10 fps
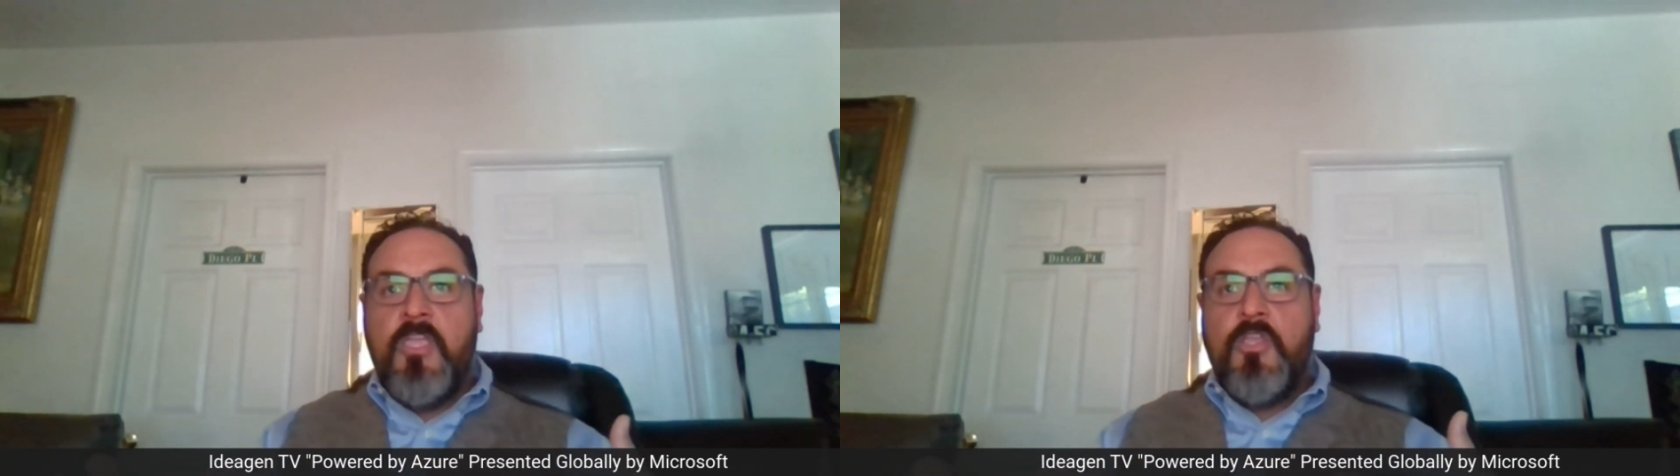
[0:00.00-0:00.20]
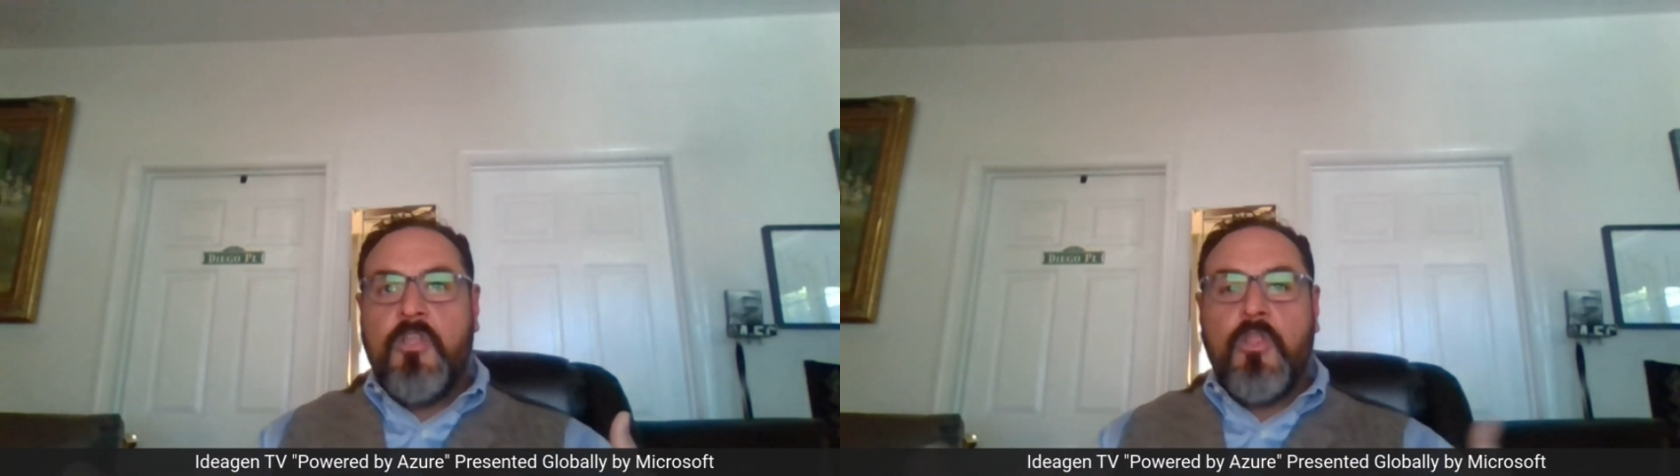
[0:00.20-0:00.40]

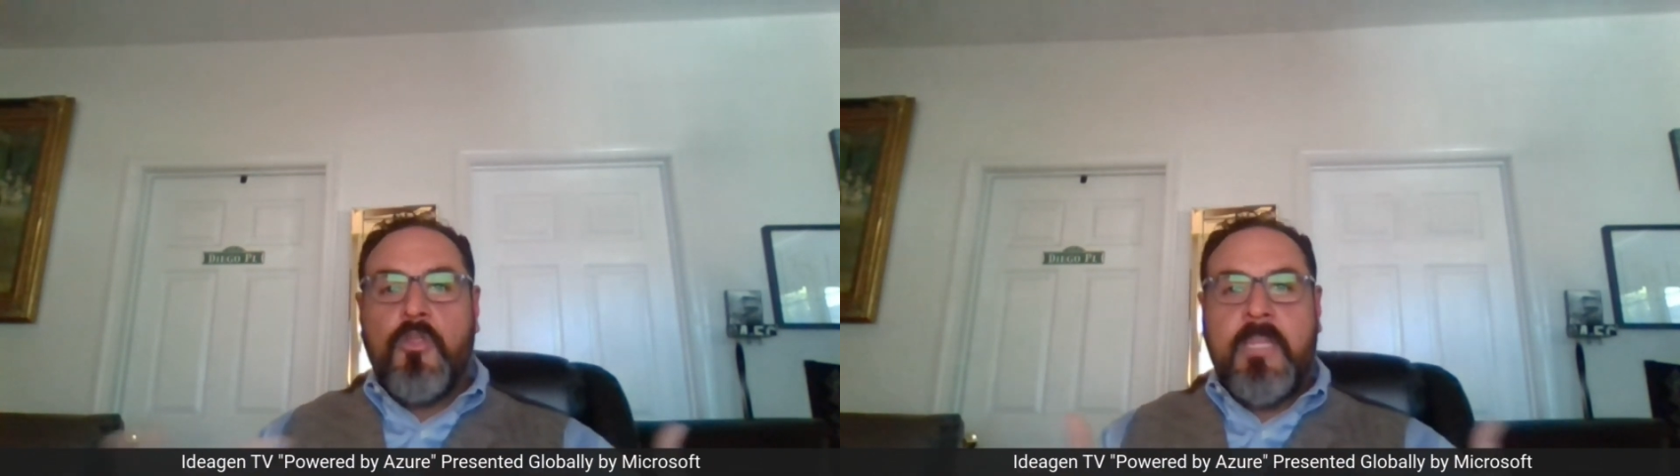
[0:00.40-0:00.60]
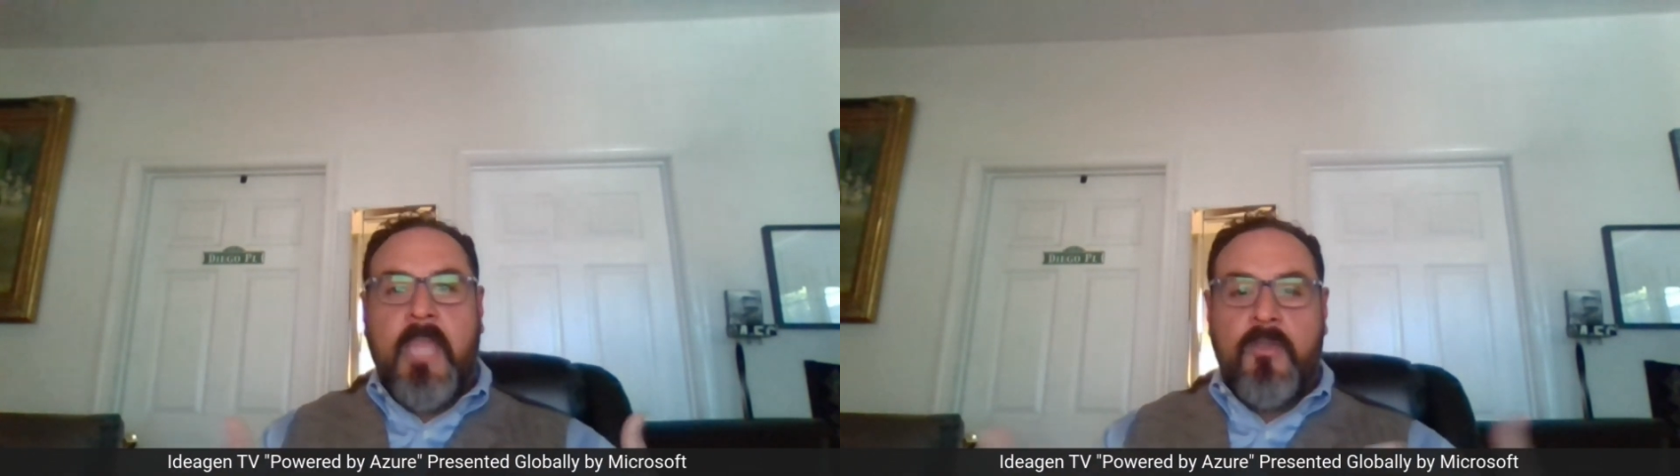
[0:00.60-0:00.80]
You're
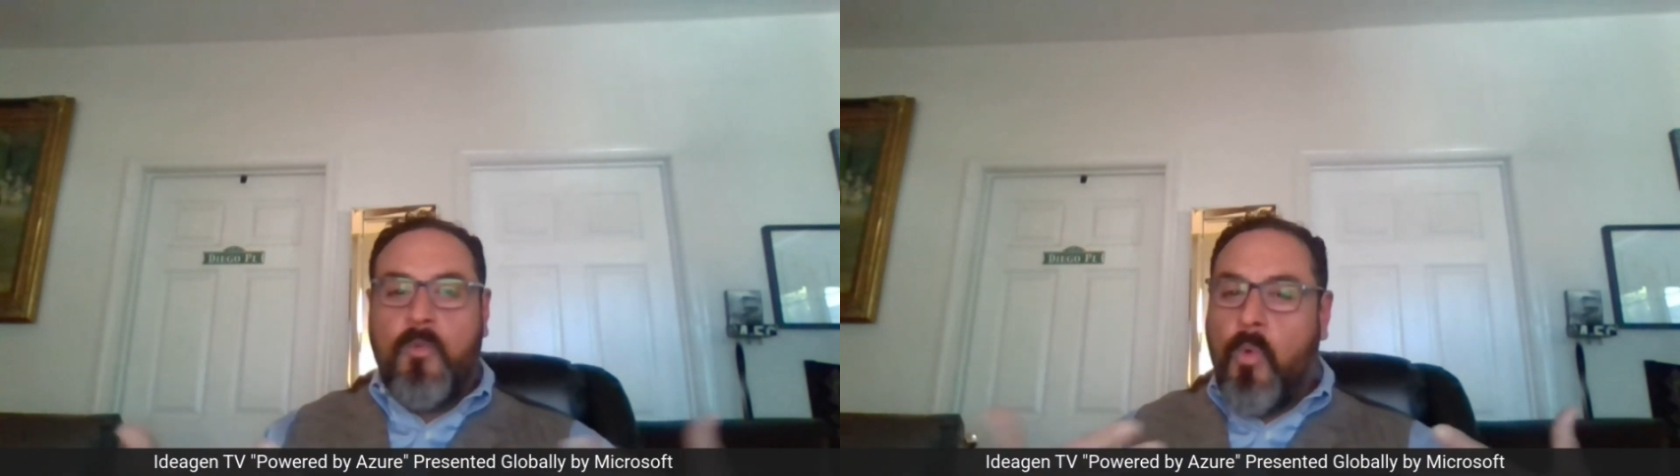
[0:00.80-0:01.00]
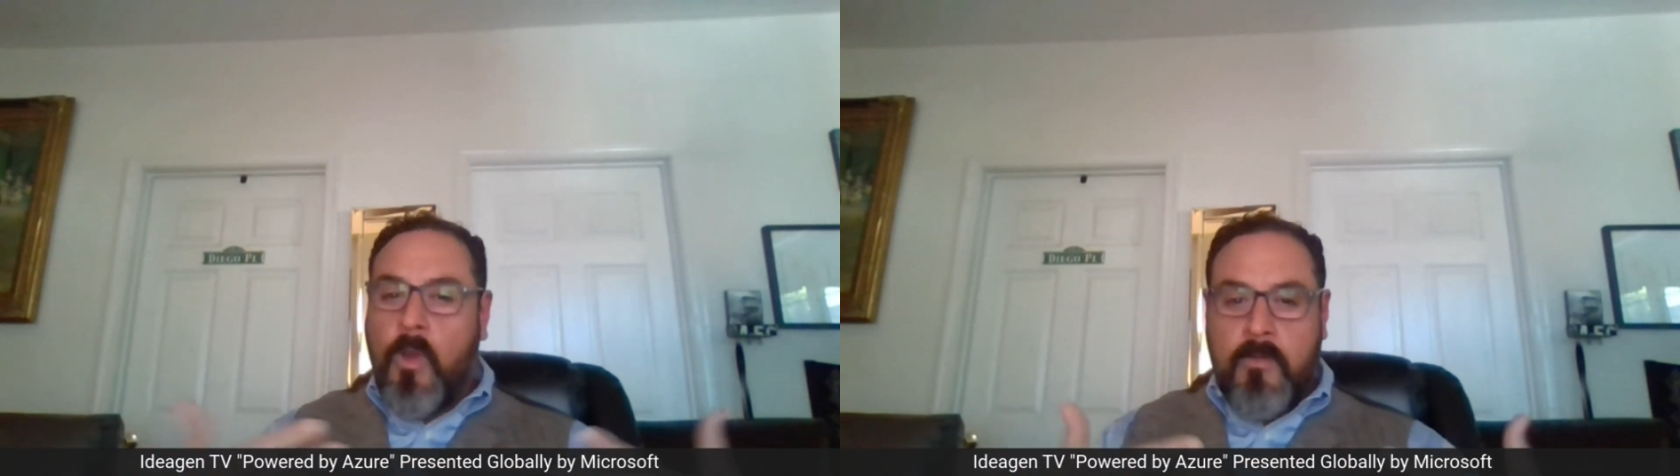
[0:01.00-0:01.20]
learning how to
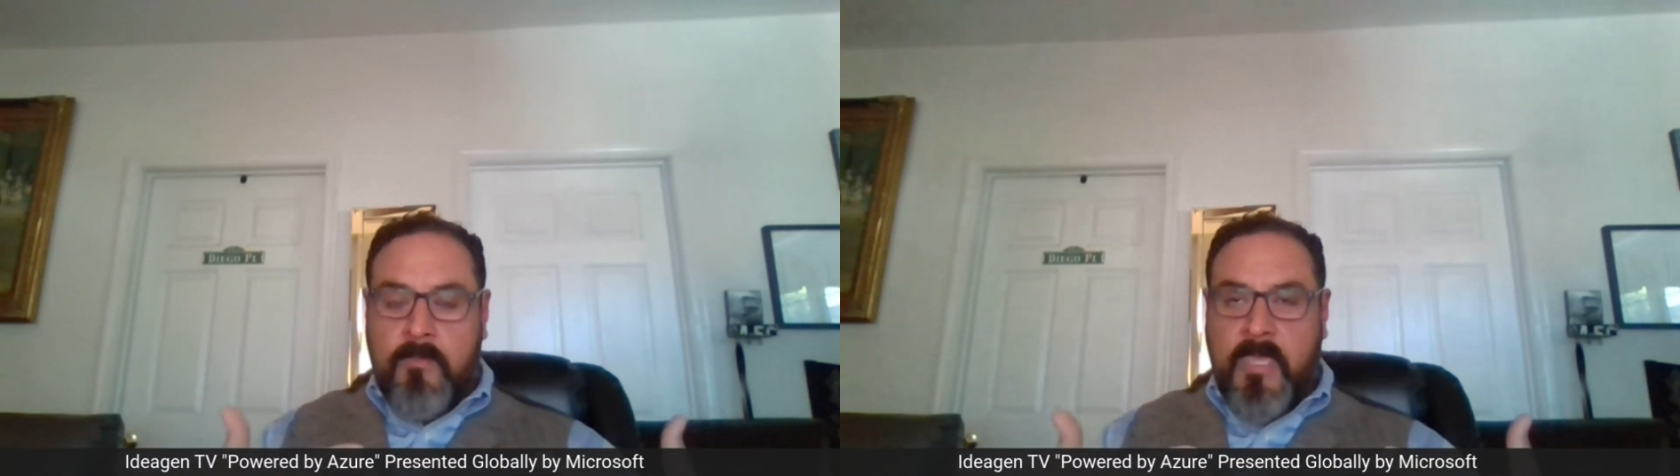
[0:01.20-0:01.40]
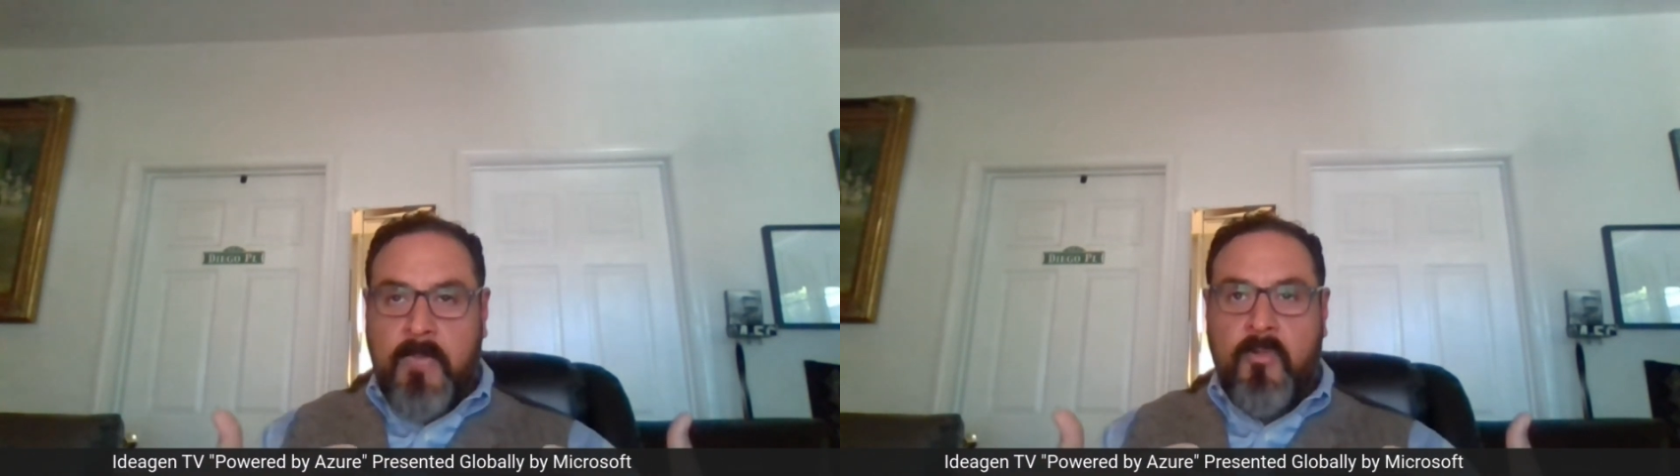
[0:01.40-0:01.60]
work
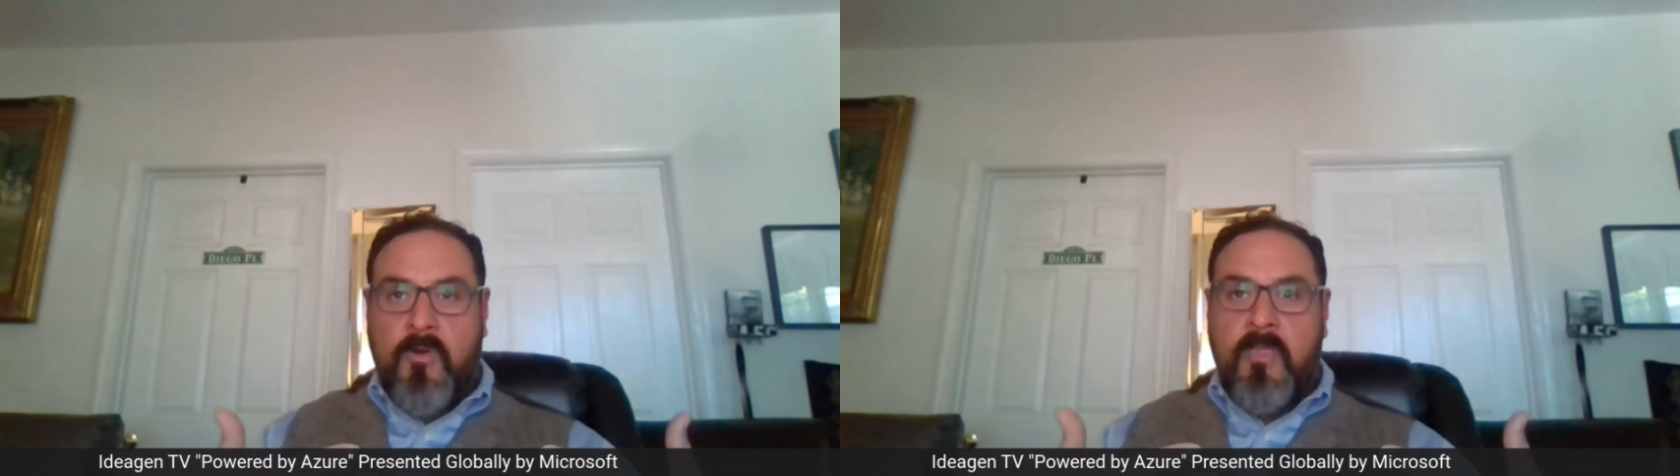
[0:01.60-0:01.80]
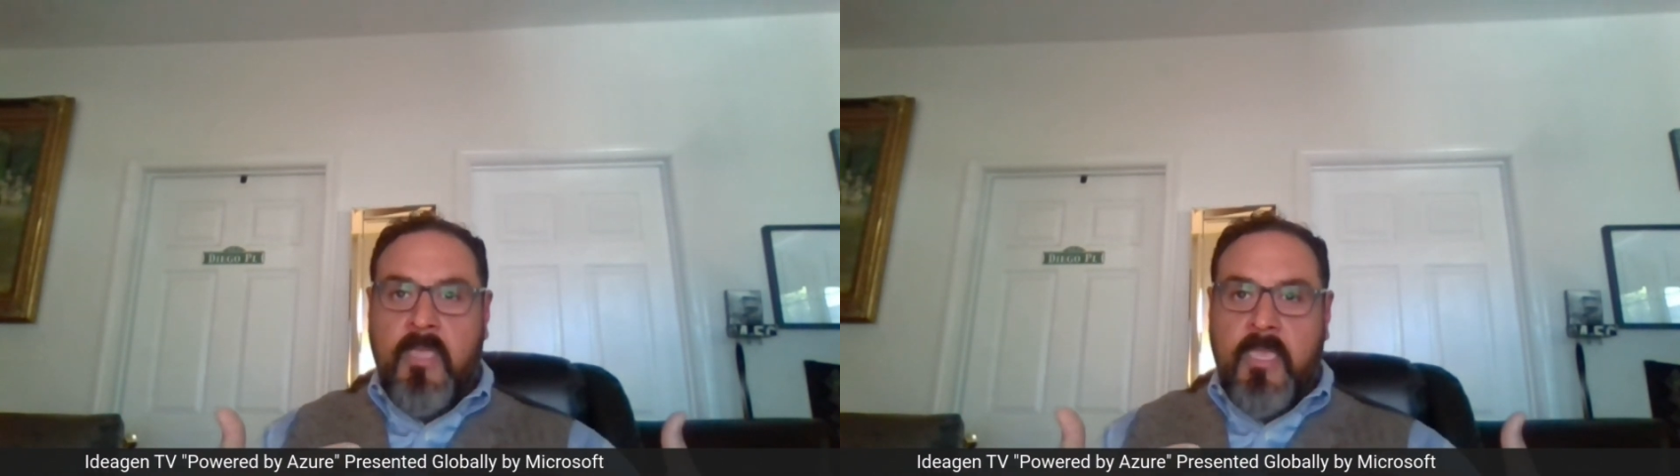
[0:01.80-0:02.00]
with
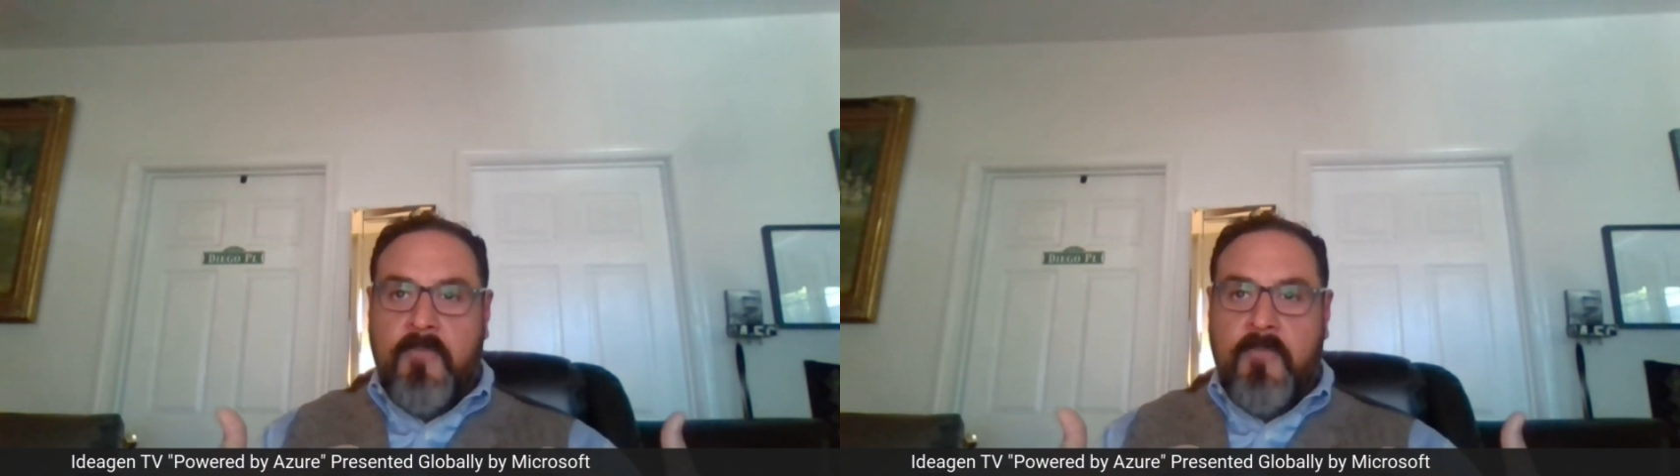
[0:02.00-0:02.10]
people.